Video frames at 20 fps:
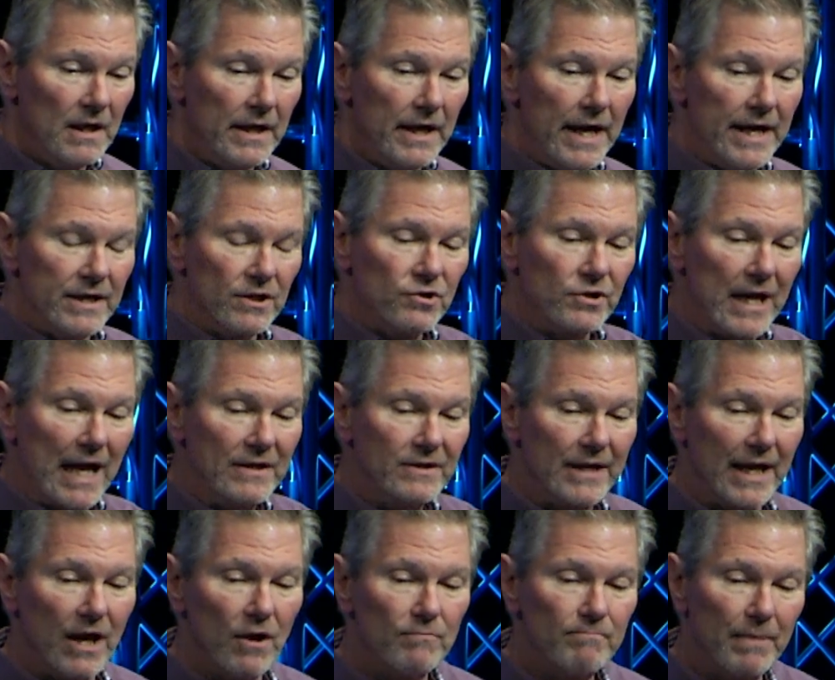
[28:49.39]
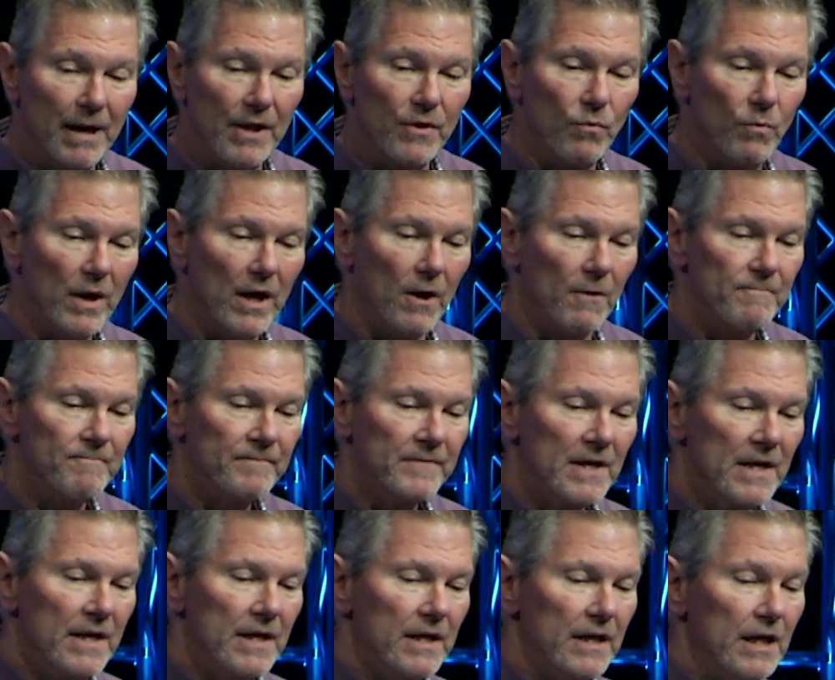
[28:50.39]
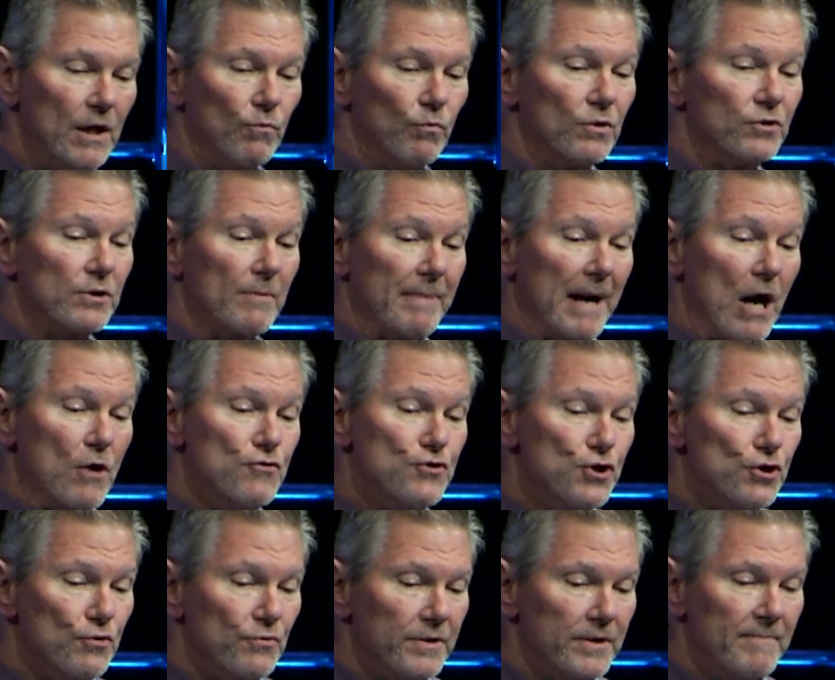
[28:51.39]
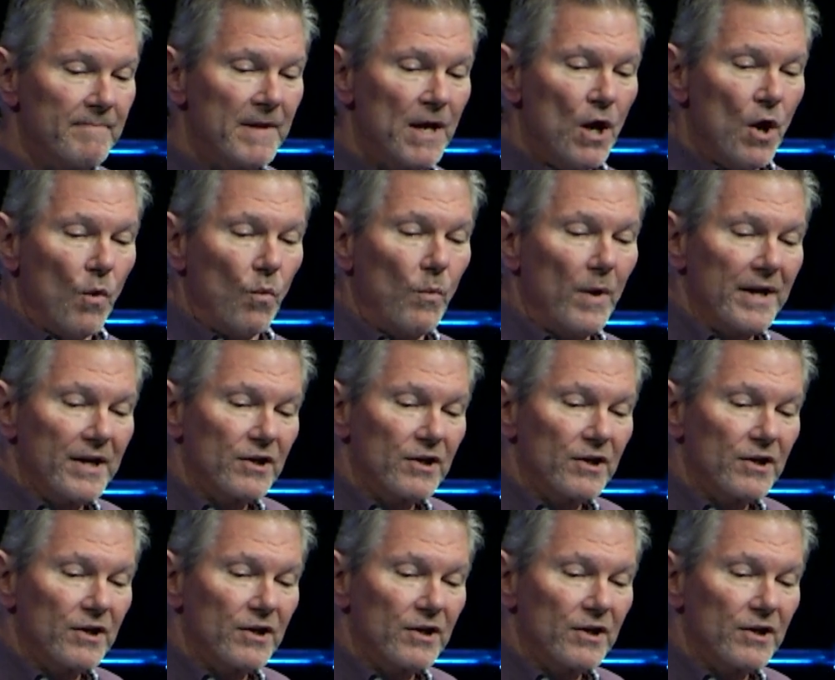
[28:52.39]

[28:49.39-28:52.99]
And he sat down by the well. It was about noon. When